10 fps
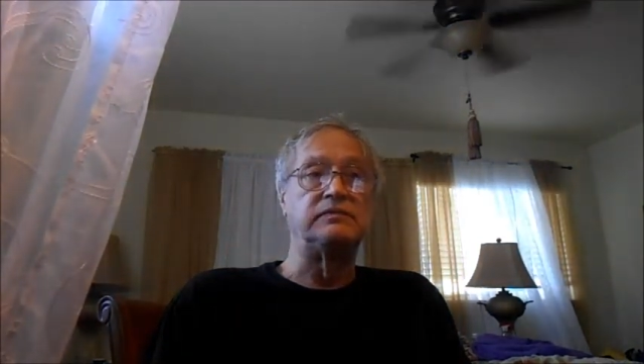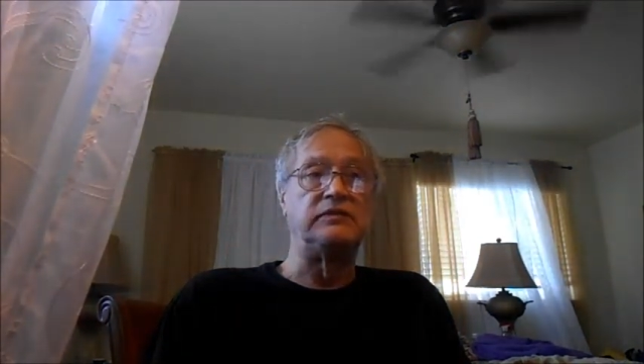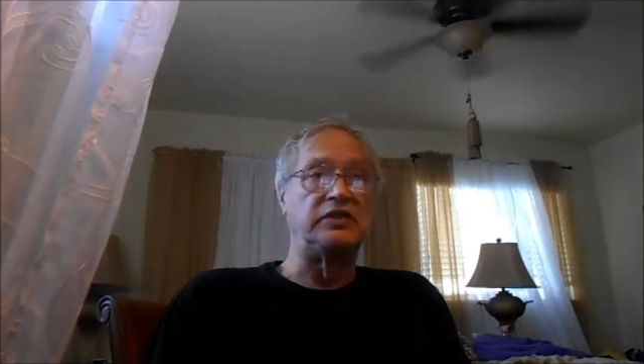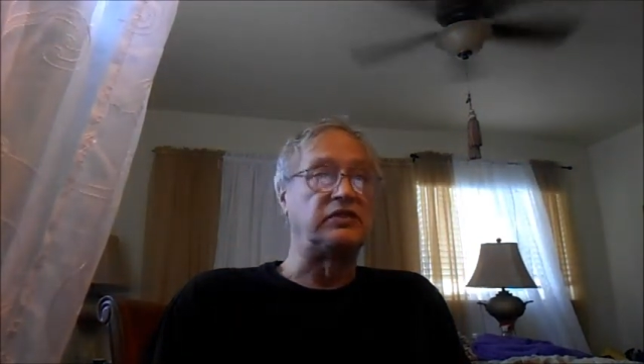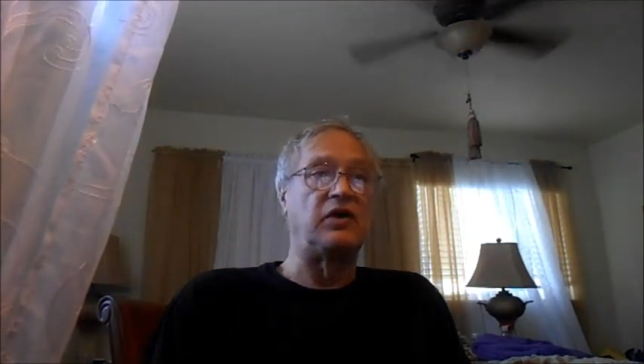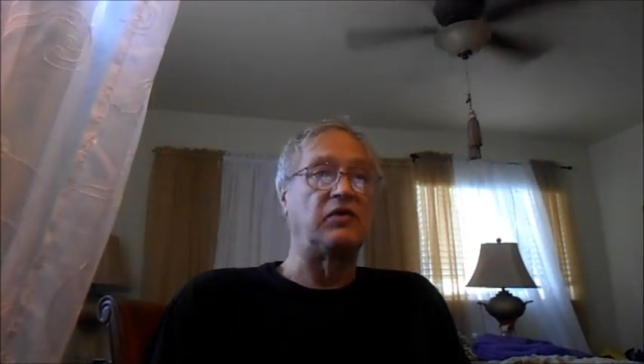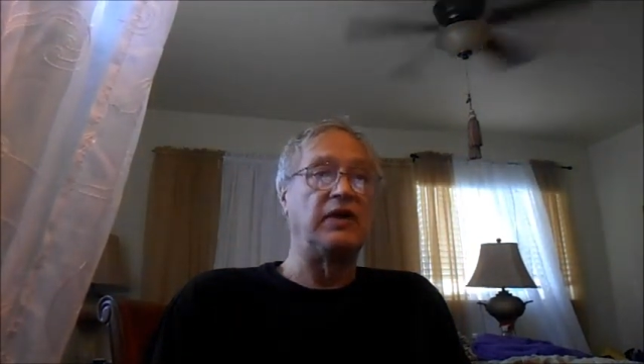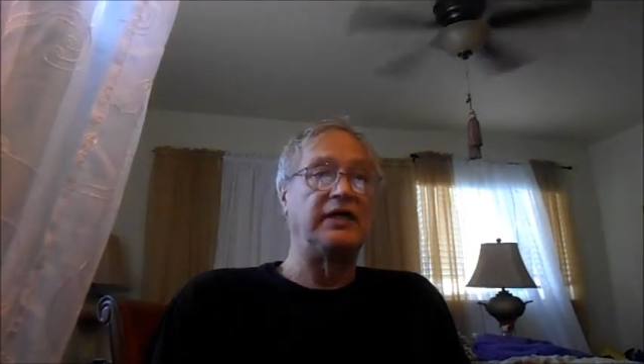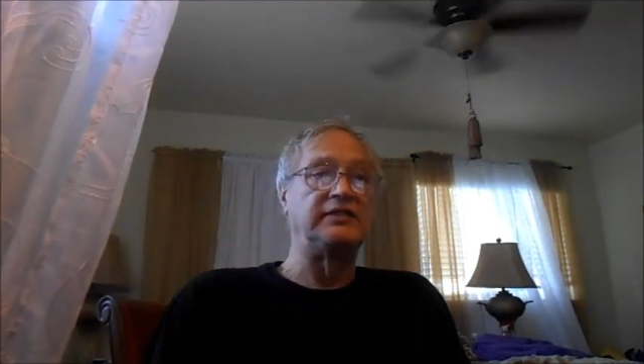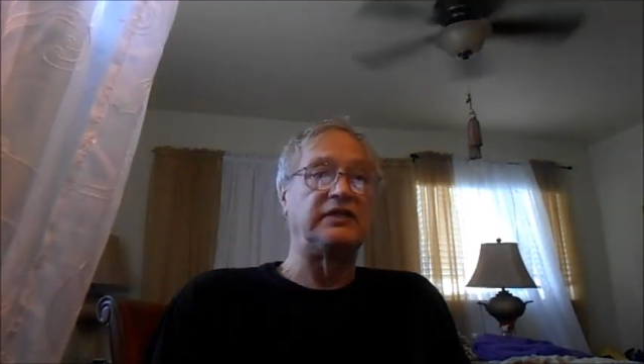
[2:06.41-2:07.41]
just all
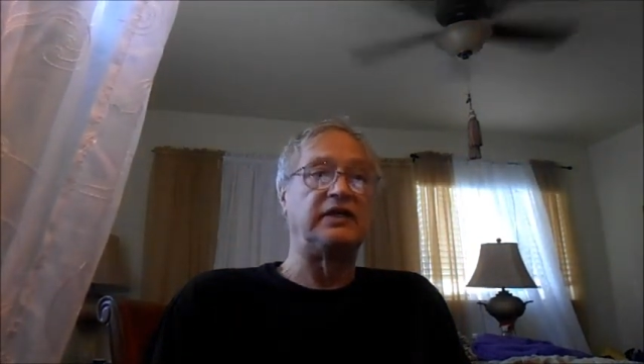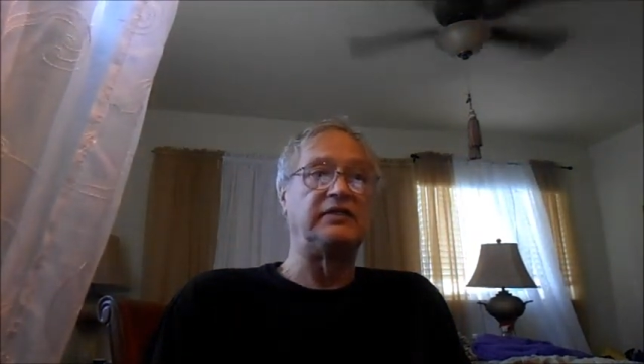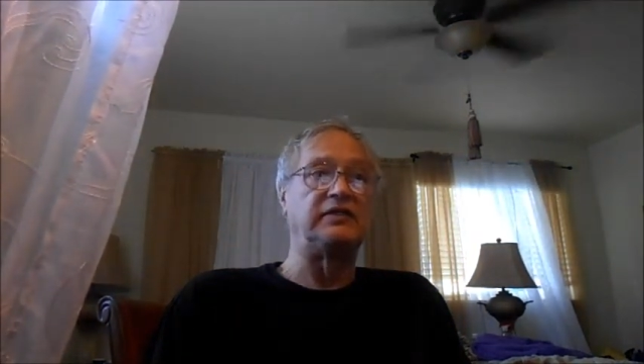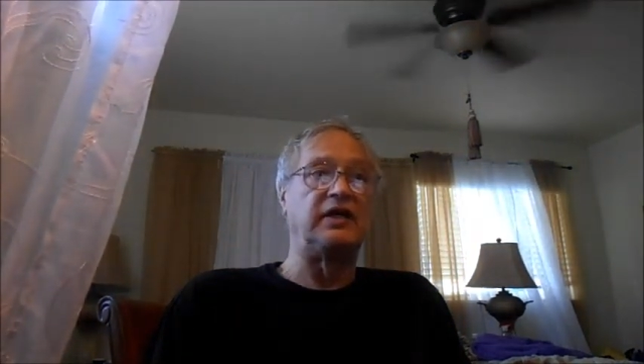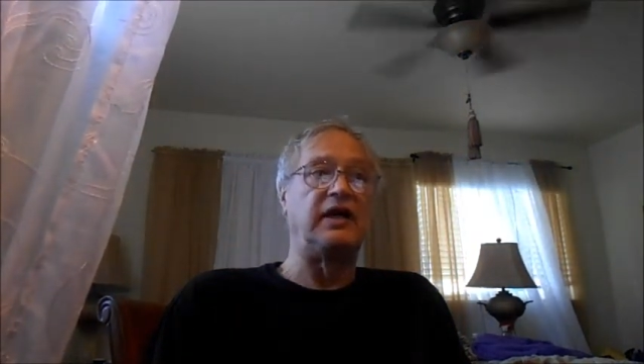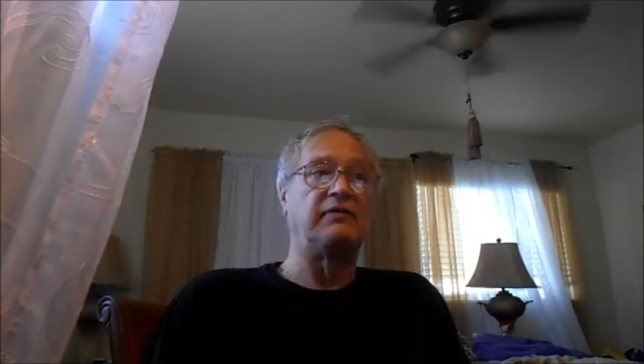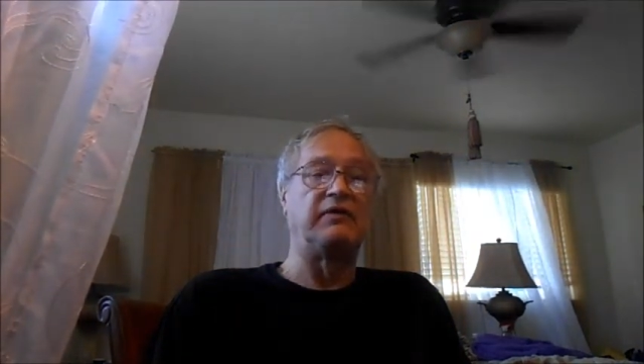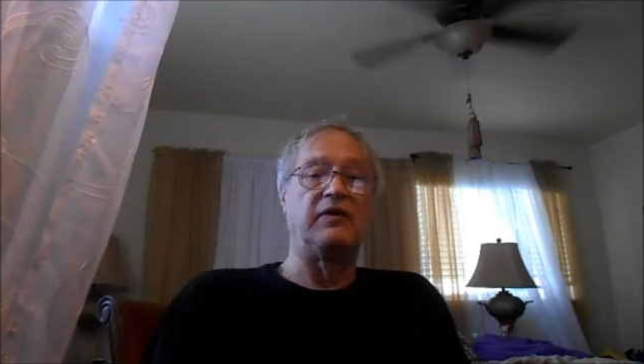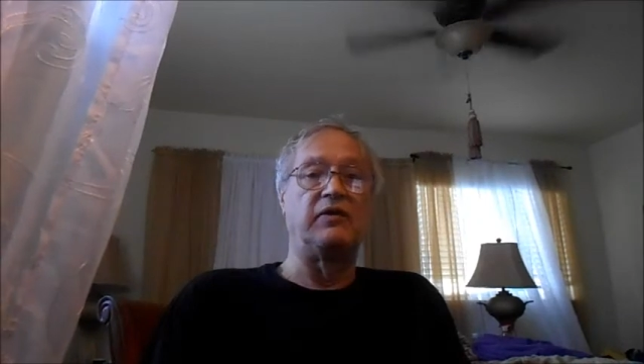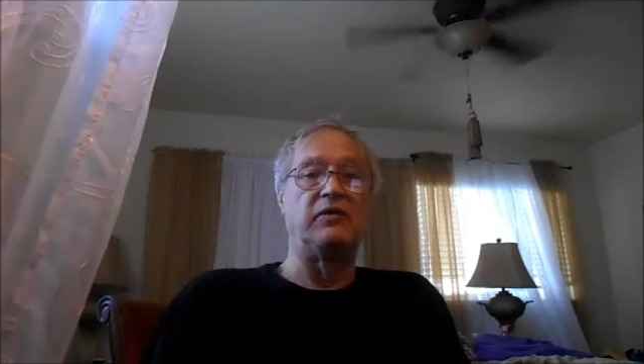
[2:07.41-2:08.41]
kinds of things. They have
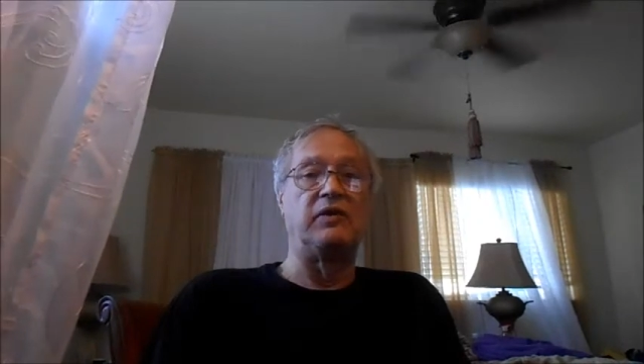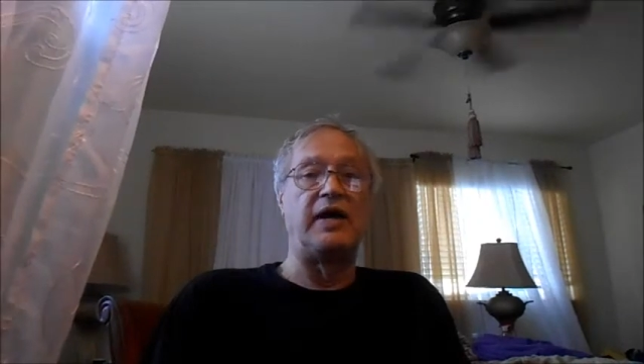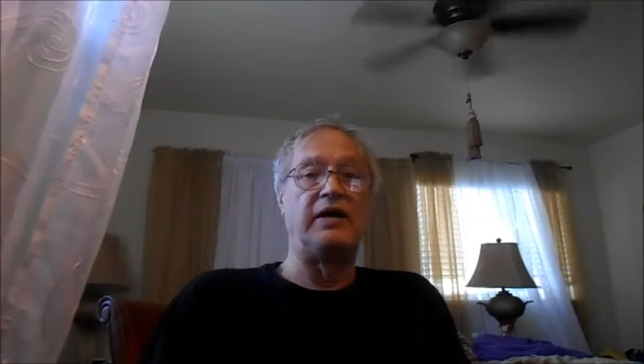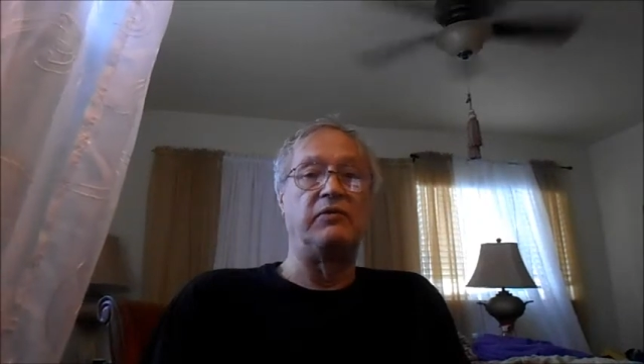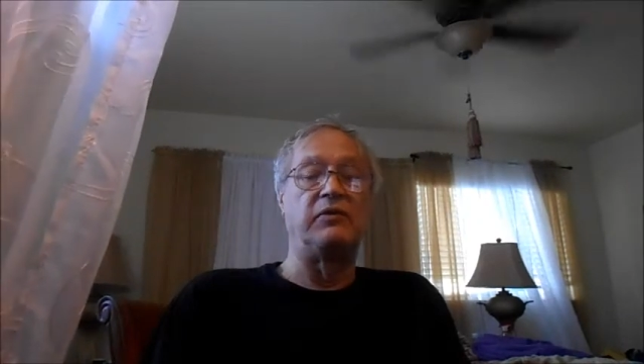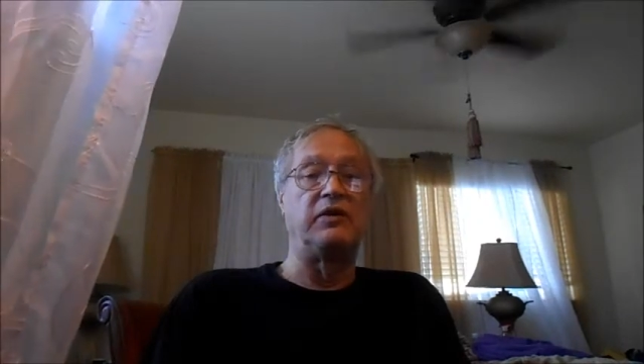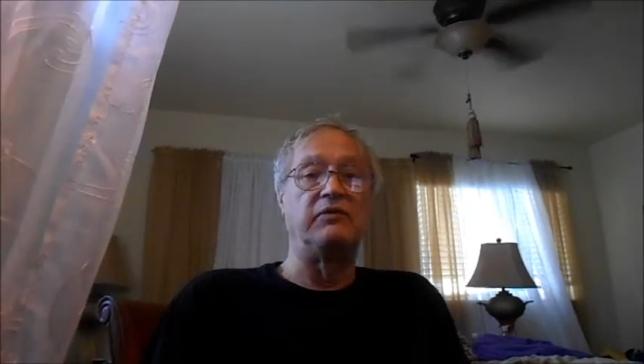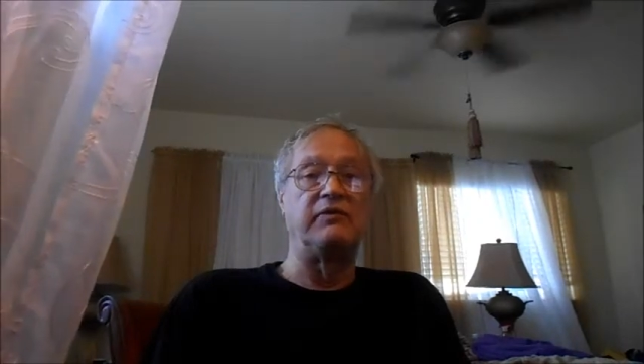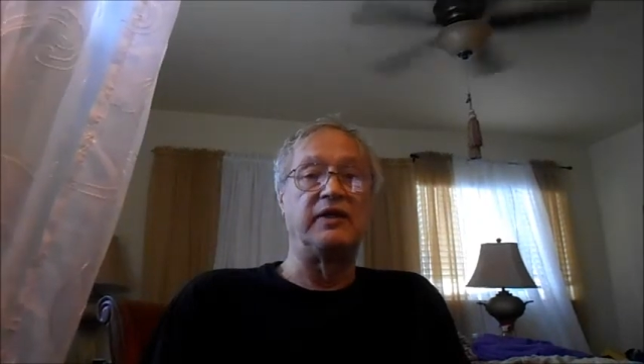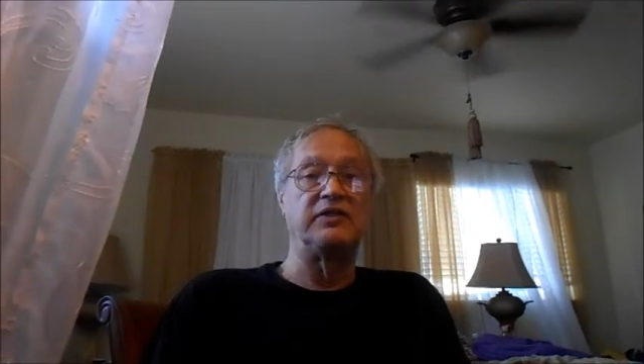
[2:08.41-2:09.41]
their annual
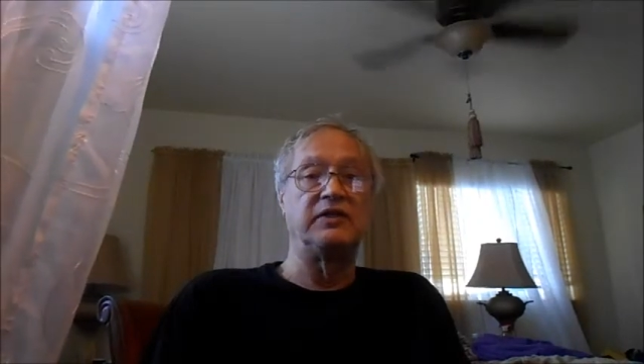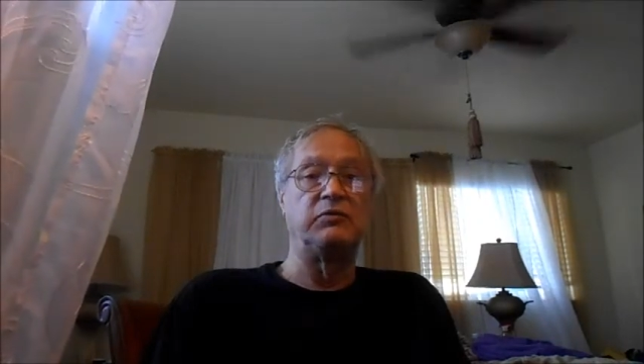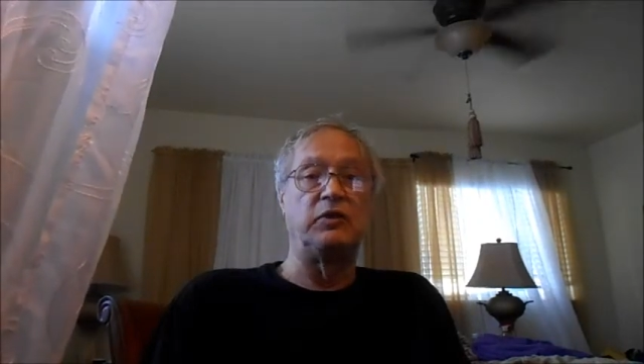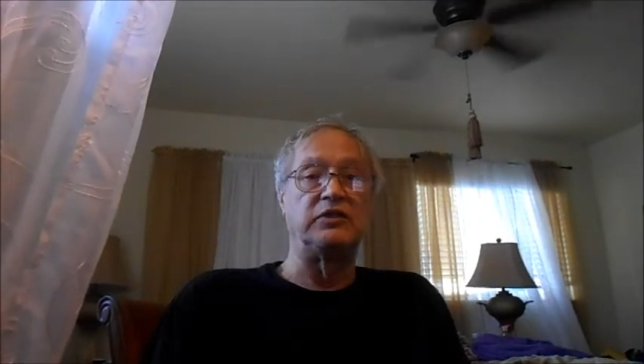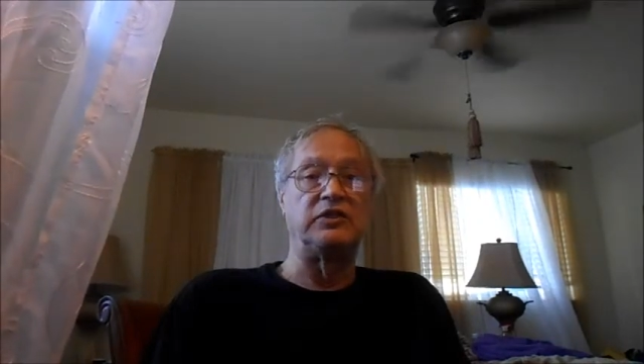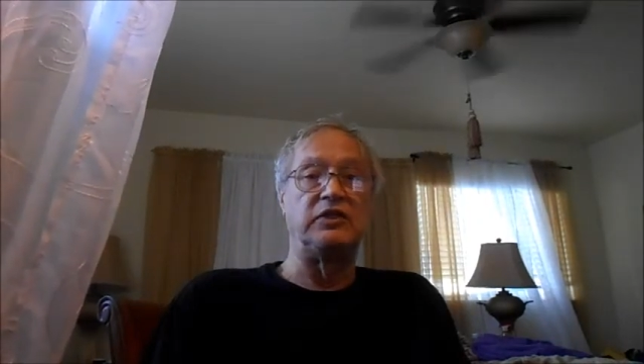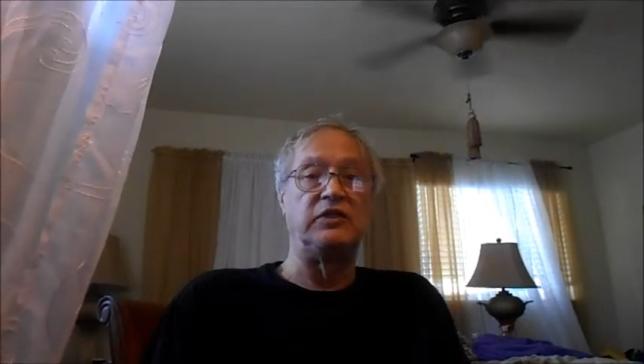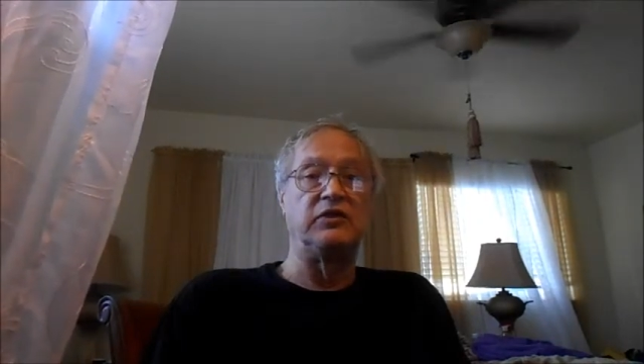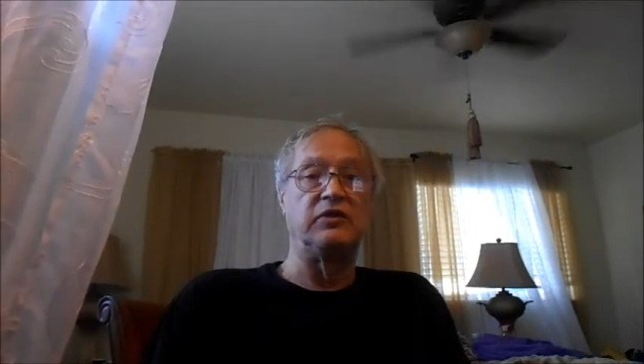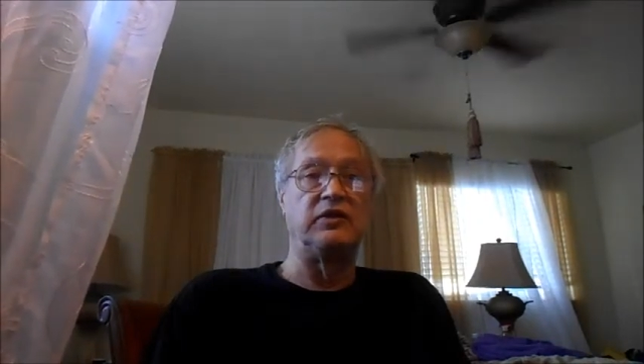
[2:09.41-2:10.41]
convention once a year.